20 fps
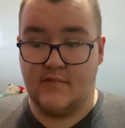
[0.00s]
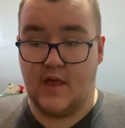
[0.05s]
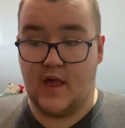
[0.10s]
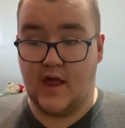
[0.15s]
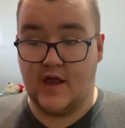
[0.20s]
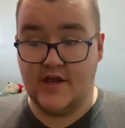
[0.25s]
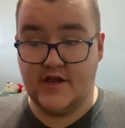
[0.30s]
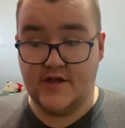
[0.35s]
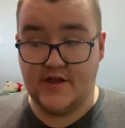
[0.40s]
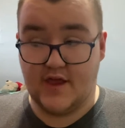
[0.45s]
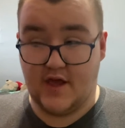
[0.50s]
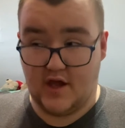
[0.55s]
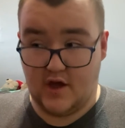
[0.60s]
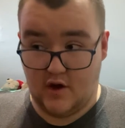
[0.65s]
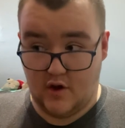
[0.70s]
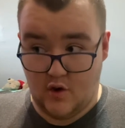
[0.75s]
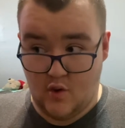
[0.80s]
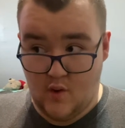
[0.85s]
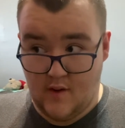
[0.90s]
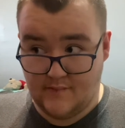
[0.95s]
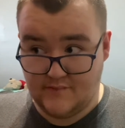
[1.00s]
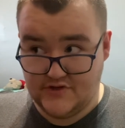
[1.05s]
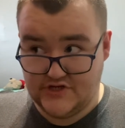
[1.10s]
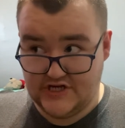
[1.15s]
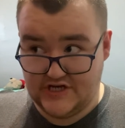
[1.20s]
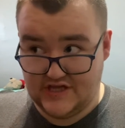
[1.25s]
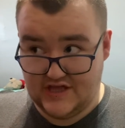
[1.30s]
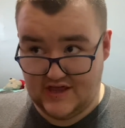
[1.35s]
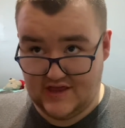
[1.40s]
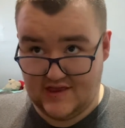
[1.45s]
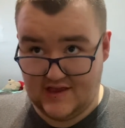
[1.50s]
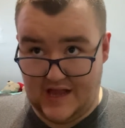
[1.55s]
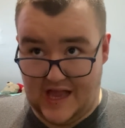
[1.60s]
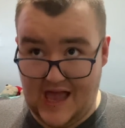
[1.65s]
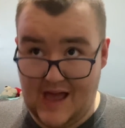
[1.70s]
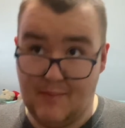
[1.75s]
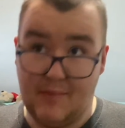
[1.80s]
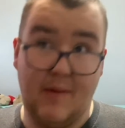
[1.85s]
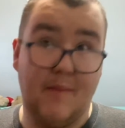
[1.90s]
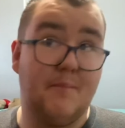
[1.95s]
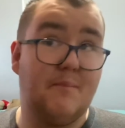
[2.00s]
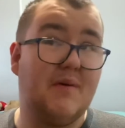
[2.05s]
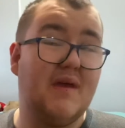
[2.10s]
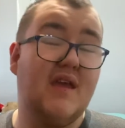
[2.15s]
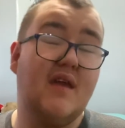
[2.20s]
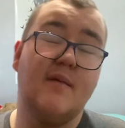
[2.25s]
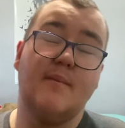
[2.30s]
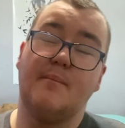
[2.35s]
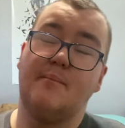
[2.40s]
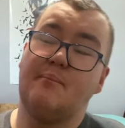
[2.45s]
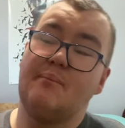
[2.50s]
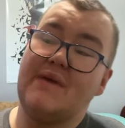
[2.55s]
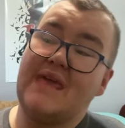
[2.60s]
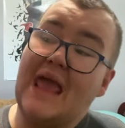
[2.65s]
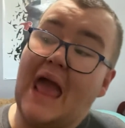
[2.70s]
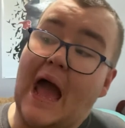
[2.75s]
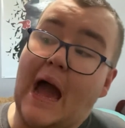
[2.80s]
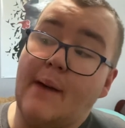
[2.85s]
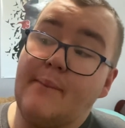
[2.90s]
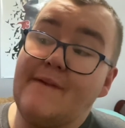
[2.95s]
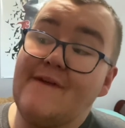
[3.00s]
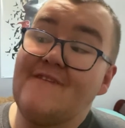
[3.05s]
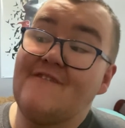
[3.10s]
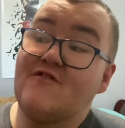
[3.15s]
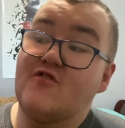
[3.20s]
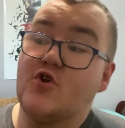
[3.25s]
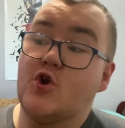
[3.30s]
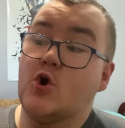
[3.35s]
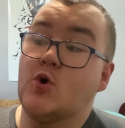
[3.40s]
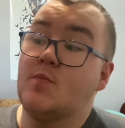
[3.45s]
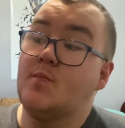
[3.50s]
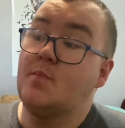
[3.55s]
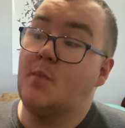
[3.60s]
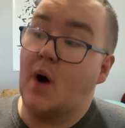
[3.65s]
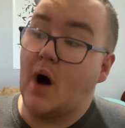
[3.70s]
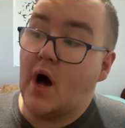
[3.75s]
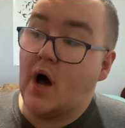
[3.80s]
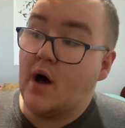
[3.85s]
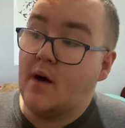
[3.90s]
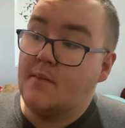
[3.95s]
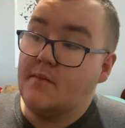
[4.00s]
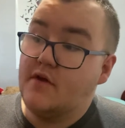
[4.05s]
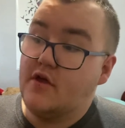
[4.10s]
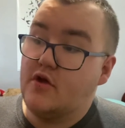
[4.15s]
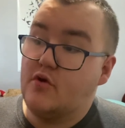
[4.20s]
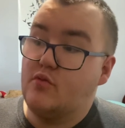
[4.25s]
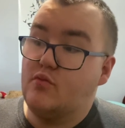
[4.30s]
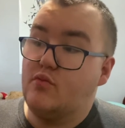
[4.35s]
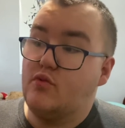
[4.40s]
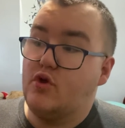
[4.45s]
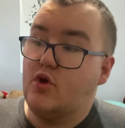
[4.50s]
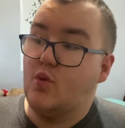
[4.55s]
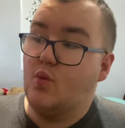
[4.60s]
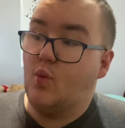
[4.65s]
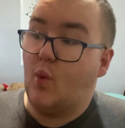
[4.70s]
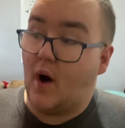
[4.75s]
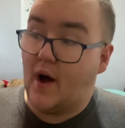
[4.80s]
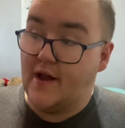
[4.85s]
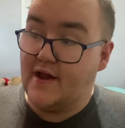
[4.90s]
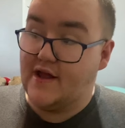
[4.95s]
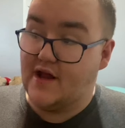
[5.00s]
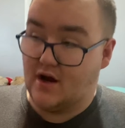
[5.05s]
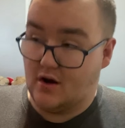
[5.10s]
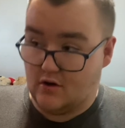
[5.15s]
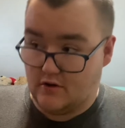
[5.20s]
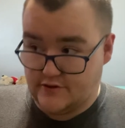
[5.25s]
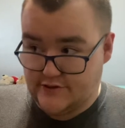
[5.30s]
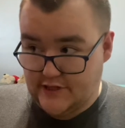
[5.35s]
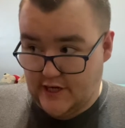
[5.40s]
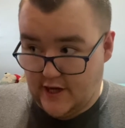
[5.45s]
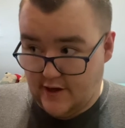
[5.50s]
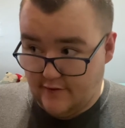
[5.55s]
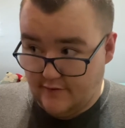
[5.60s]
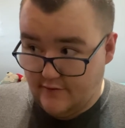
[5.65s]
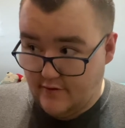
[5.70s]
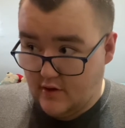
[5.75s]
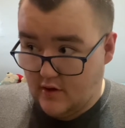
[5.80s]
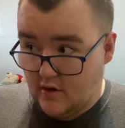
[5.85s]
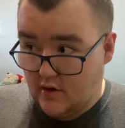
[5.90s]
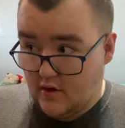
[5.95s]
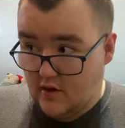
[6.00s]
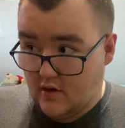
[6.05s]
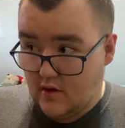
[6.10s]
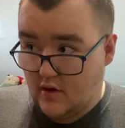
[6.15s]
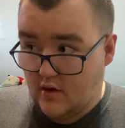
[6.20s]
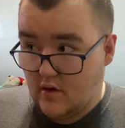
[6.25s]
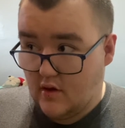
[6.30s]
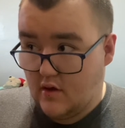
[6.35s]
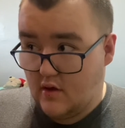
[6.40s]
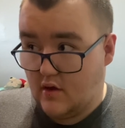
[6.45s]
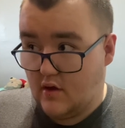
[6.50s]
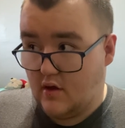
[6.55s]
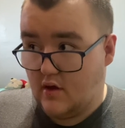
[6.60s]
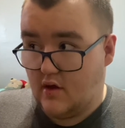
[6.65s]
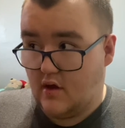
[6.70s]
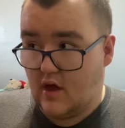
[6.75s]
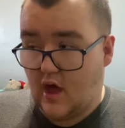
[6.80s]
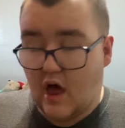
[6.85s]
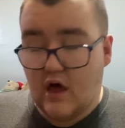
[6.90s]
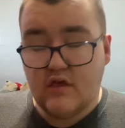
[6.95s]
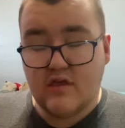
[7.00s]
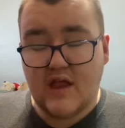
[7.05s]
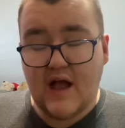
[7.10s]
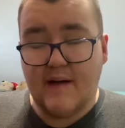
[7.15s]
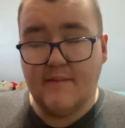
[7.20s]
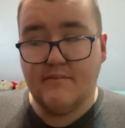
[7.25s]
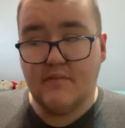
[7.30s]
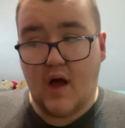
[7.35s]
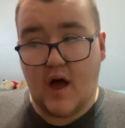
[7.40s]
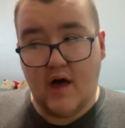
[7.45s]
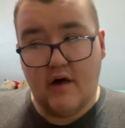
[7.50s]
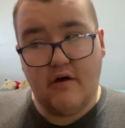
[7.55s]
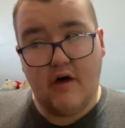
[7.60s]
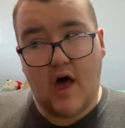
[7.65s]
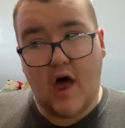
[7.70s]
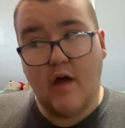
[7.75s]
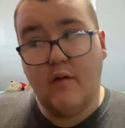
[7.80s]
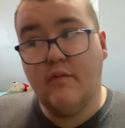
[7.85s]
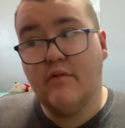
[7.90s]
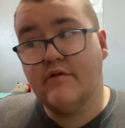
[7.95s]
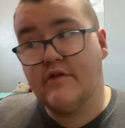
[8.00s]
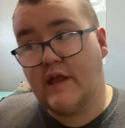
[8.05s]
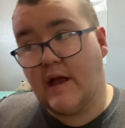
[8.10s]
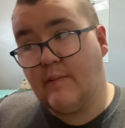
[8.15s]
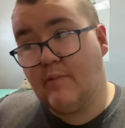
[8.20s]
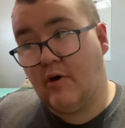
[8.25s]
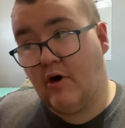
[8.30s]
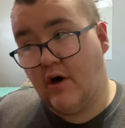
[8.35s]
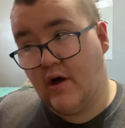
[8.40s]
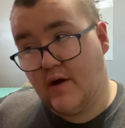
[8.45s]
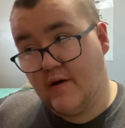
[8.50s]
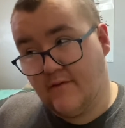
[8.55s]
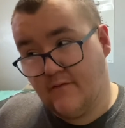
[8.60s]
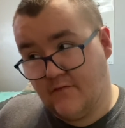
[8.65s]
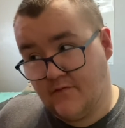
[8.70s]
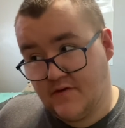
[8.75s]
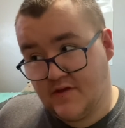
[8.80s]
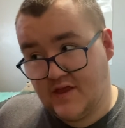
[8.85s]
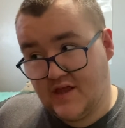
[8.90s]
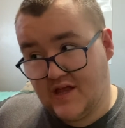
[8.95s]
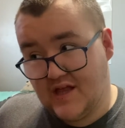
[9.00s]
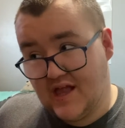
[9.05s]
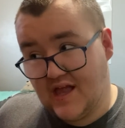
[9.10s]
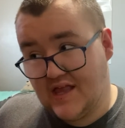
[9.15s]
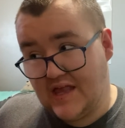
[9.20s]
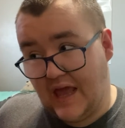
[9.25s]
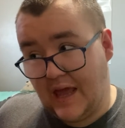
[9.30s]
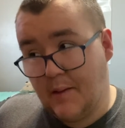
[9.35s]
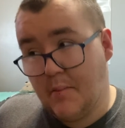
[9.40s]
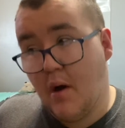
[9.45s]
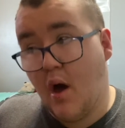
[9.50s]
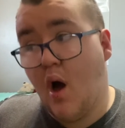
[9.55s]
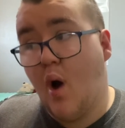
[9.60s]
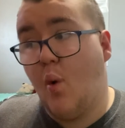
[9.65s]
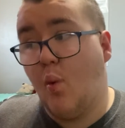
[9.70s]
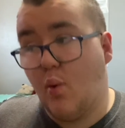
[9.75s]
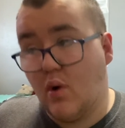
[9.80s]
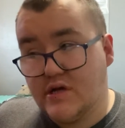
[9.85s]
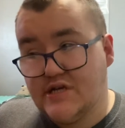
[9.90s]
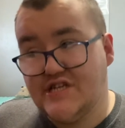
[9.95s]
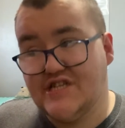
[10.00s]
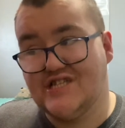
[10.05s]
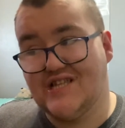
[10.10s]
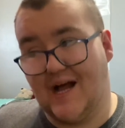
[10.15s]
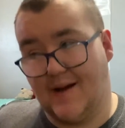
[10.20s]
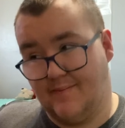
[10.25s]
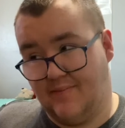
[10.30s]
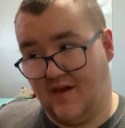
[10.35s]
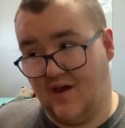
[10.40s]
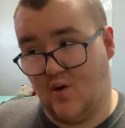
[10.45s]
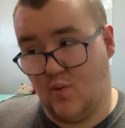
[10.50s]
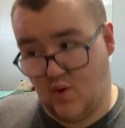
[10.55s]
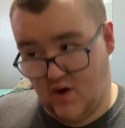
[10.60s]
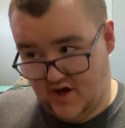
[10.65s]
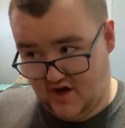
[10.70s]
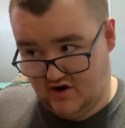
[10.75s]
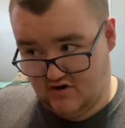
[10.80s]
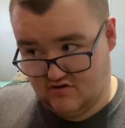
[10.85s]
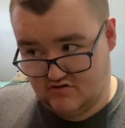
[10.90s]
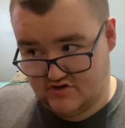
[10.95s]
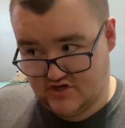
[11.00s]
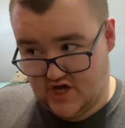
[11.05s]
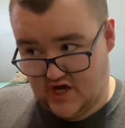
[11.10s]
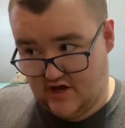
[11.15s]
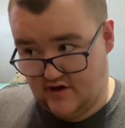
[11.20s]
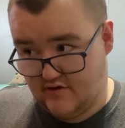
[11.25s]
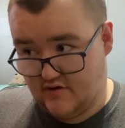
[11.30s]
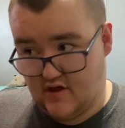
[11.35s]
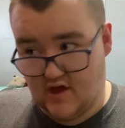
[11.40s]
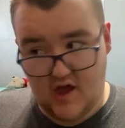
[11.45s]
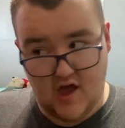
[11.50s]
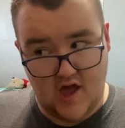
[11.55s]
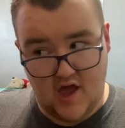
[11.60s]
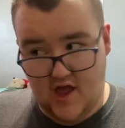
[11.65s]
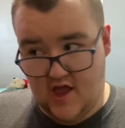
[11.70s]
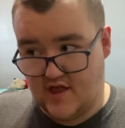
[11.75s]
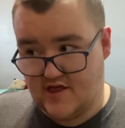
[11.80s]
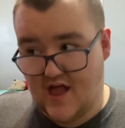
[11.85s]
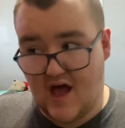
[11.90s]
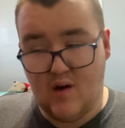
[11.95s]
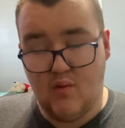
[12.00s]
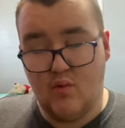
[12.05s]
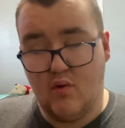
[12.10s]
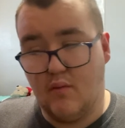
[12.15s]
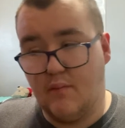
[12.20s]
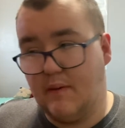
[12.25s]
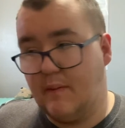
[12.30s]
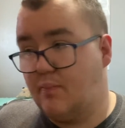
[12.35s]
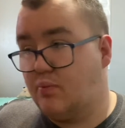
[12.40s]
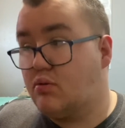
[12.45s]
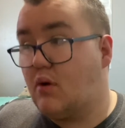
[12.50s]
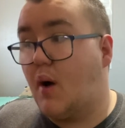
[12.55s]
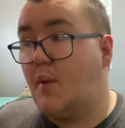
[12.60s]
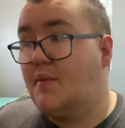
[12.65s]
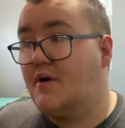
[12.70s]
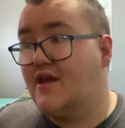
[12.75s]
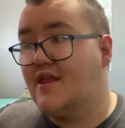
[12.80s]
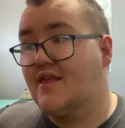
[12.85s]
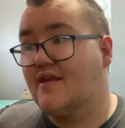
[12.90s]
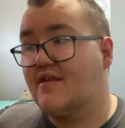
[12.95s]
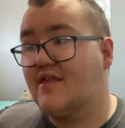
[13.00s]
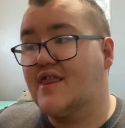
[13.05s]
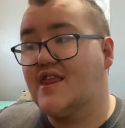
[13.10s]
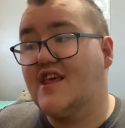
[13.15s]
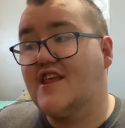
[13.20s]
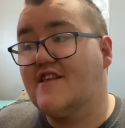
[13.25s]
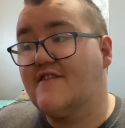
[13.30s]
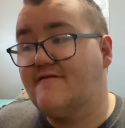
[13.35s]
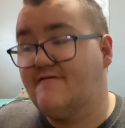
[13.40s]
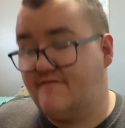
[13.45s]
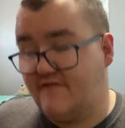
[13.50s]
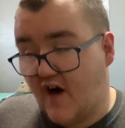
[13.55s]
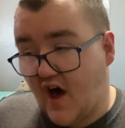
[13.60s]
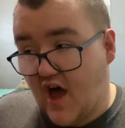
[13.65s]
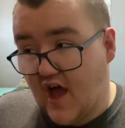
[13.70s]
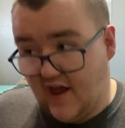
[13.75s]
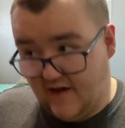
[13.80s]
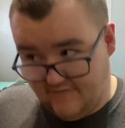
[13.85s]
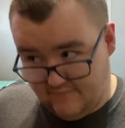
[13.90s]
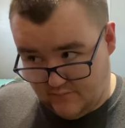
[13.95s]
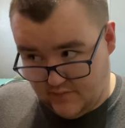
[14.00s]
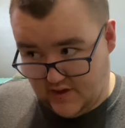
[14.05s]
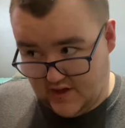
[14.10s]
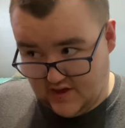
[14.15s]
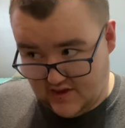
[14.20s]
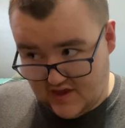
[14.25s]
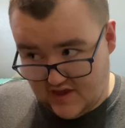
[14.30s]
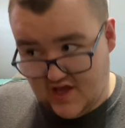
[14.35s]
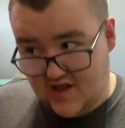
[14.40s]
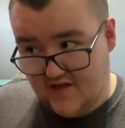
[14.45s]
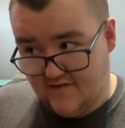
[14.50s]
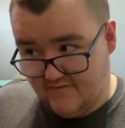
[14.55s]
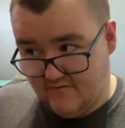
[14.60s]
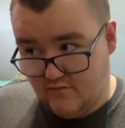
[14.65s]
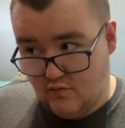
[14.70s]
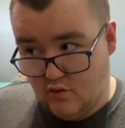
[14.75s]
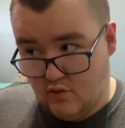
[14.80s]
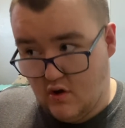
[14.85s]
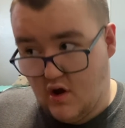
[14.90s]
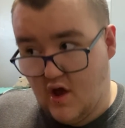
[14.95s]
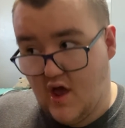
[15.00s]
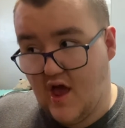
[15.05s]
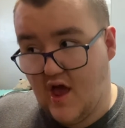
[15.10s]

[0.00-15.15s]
And she's like, OMG, this is not happening. Be happy for your mom, you whiny girl child. I will stop calling Felicity that name once she stops being a whiny girl child. And that will be probably until season 5, because season 4